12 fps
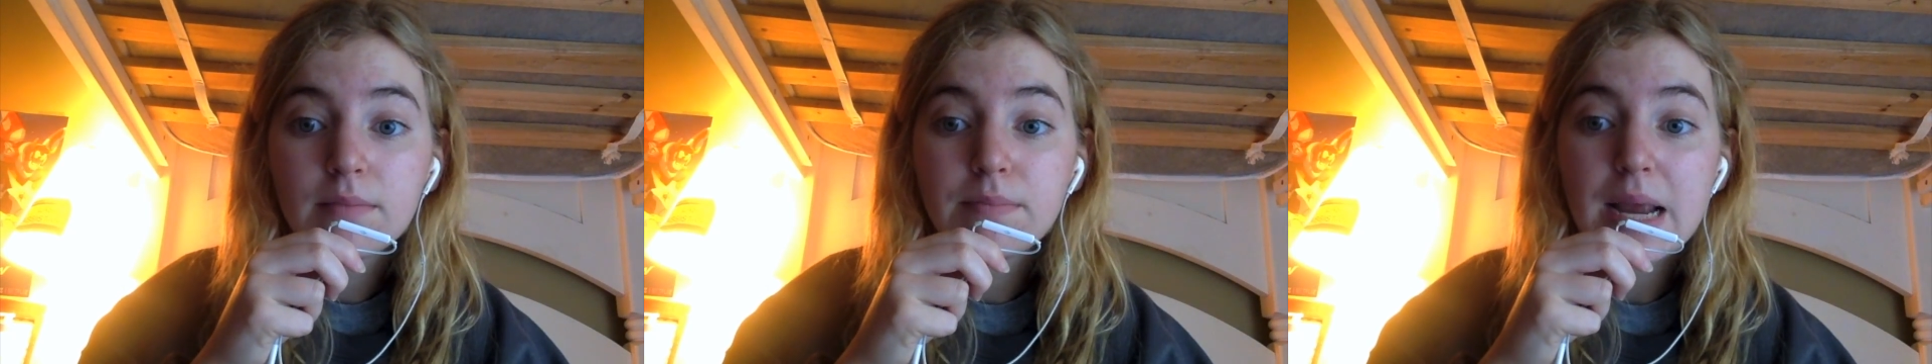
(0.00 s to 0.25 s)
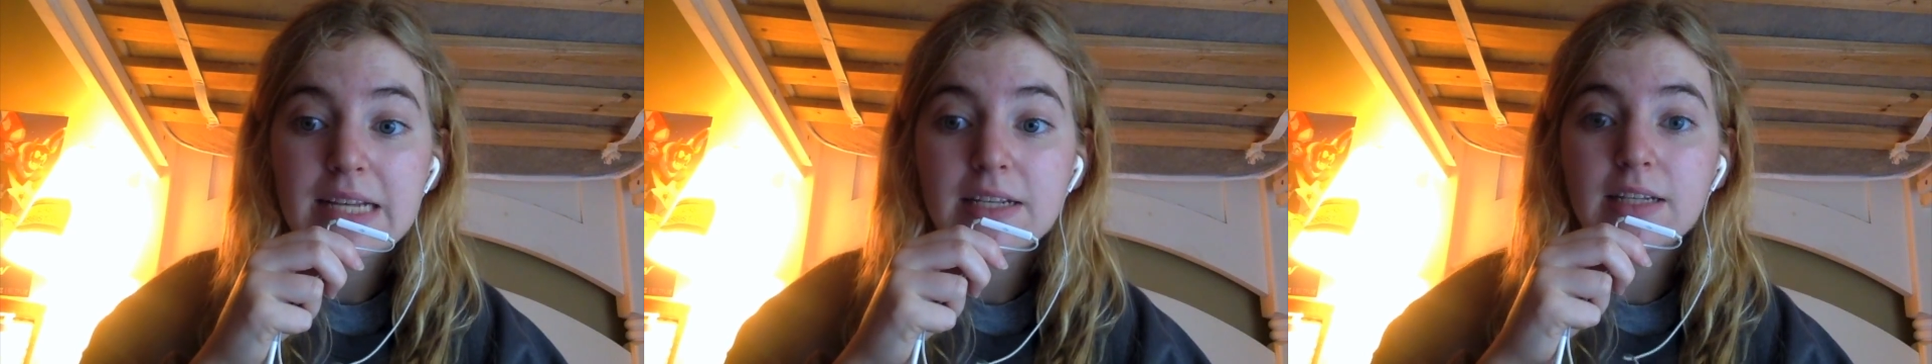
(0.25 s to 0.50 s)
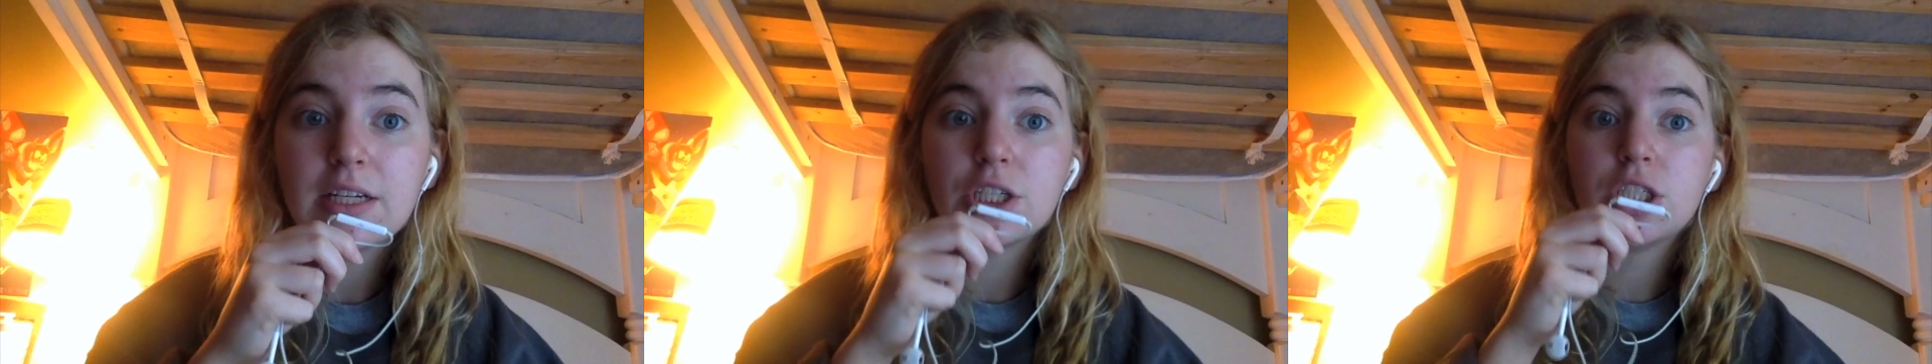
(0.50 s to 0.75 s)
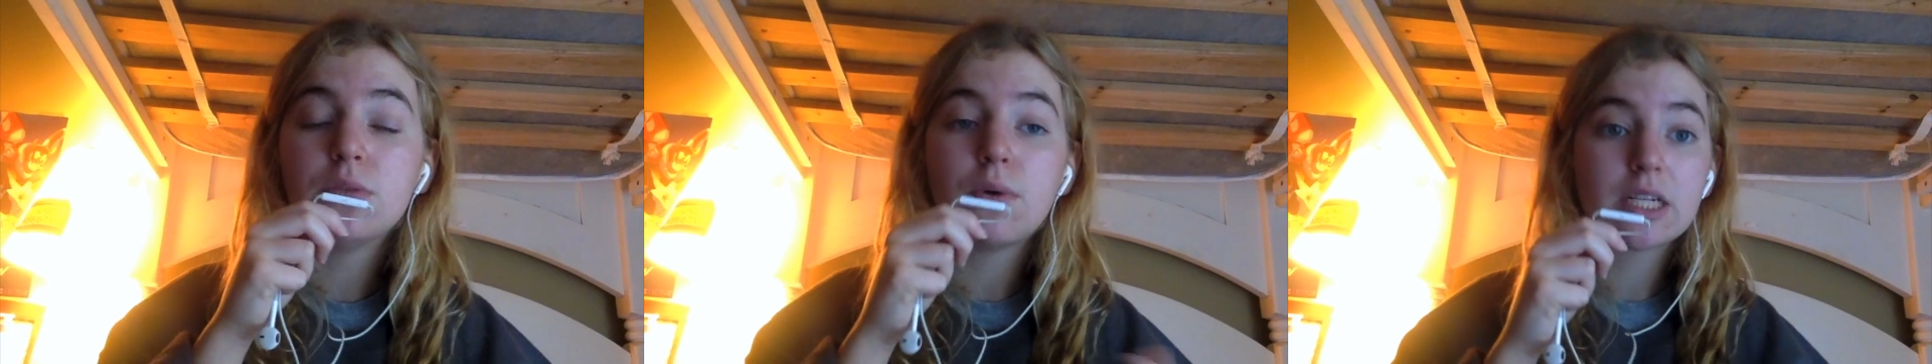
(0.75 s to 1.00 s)
Basically,
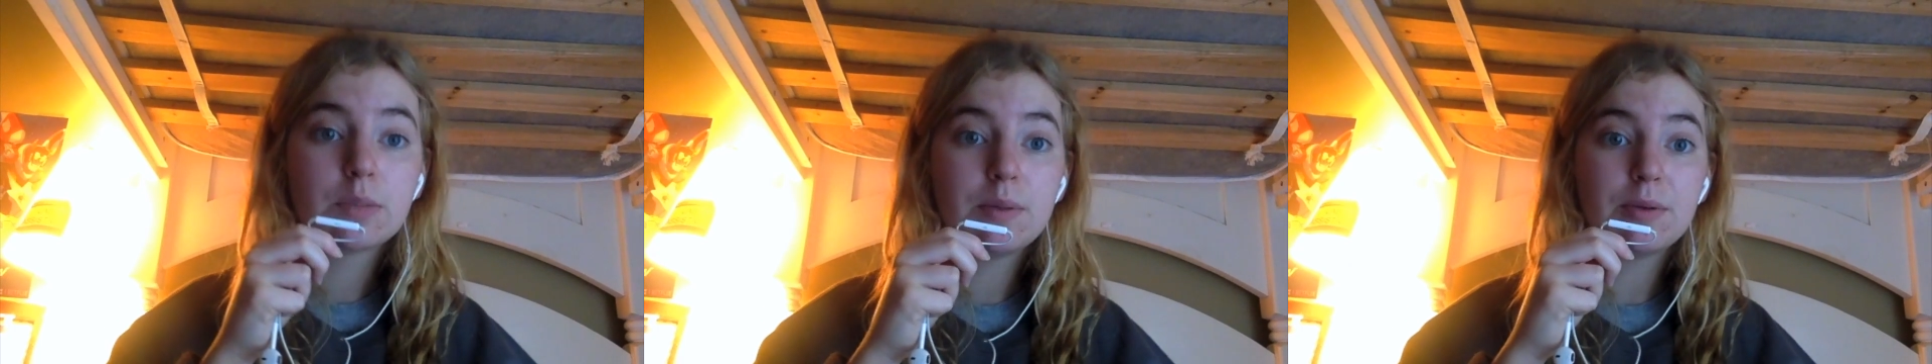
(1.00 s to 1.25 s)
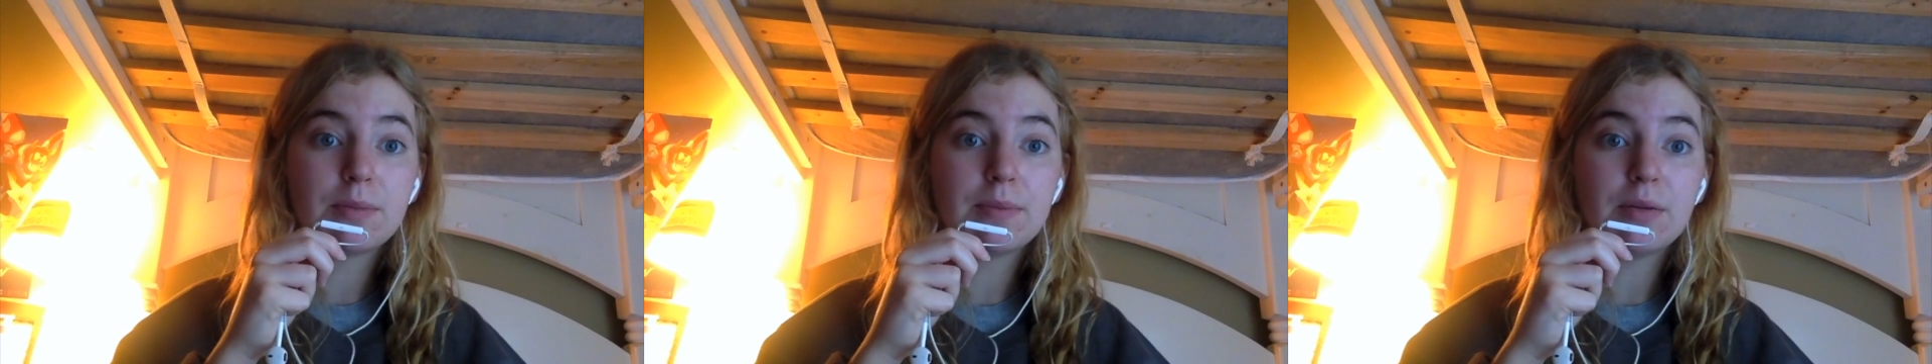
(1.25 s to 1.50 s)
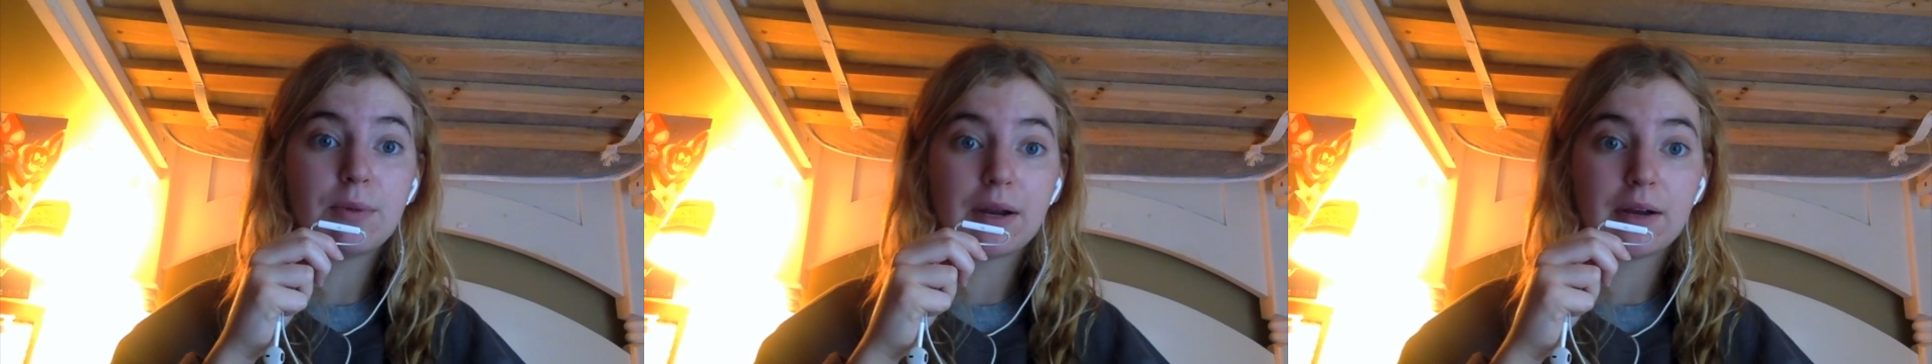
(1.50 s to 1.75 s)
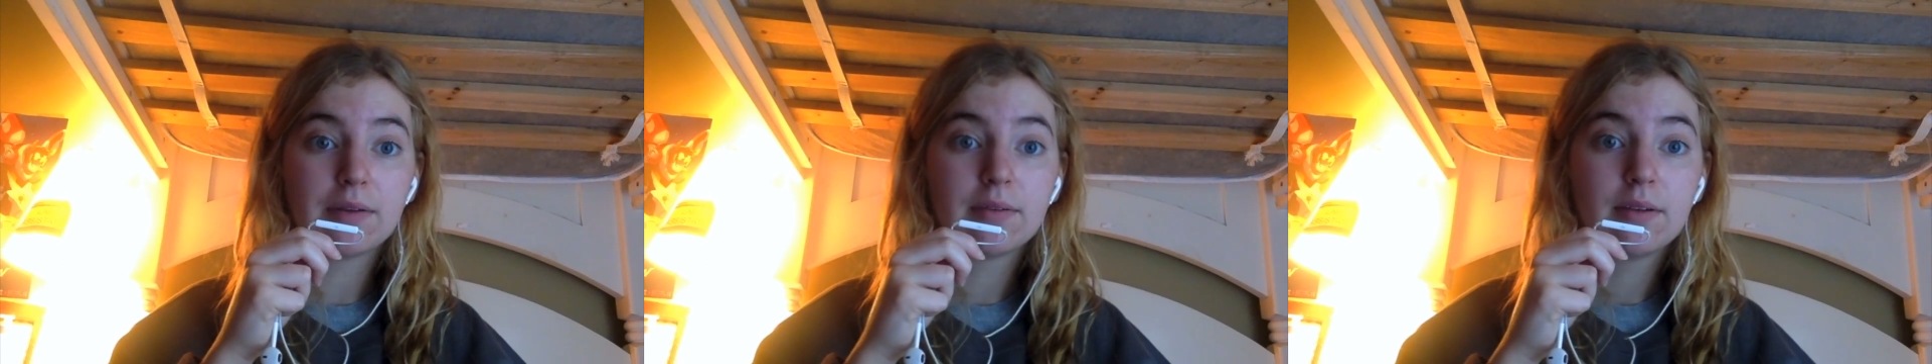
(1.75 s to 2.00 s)
she wants people to be
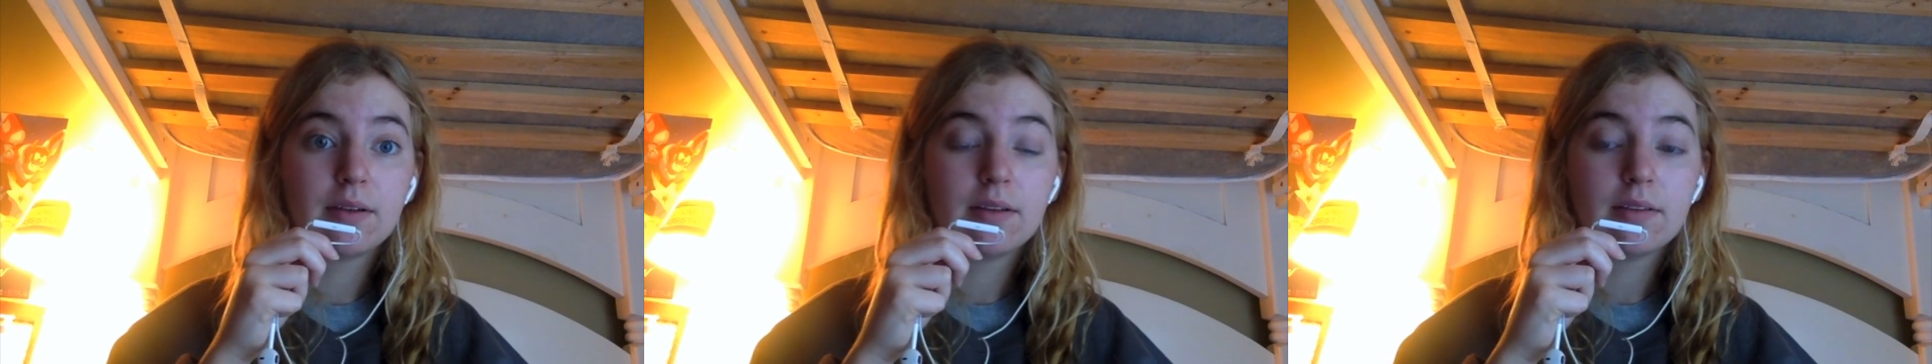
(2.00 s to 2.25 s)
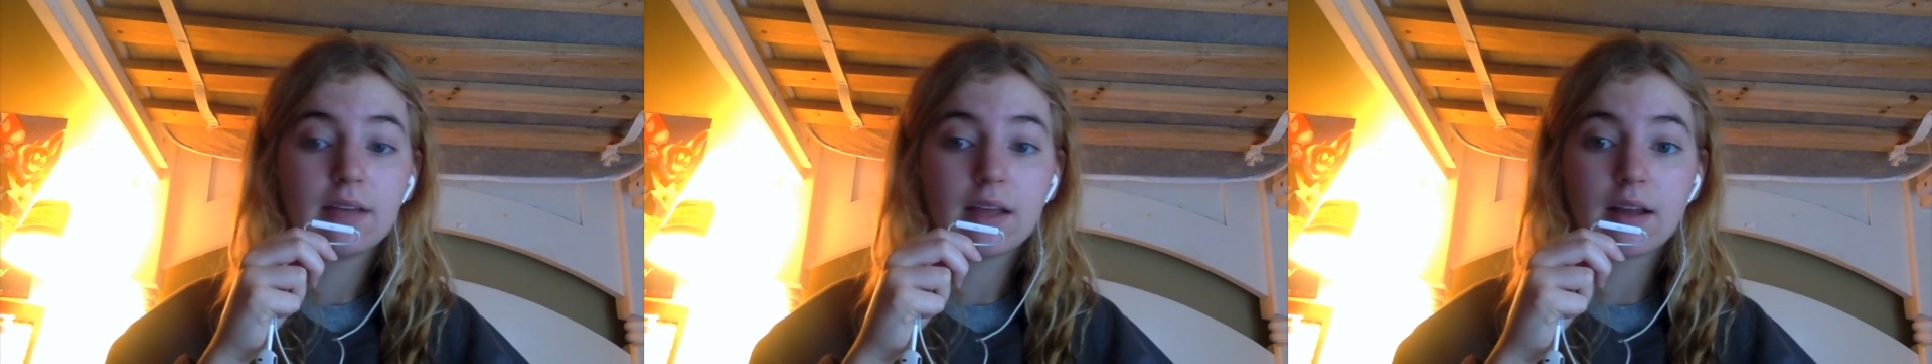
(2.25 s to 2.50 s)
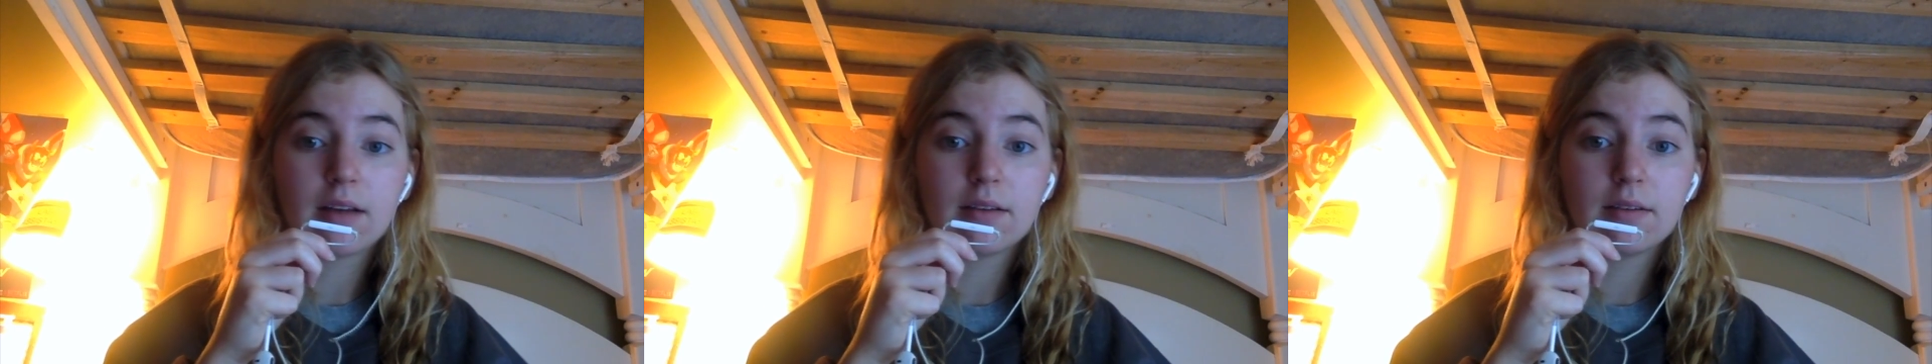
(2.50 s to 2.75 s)
aware that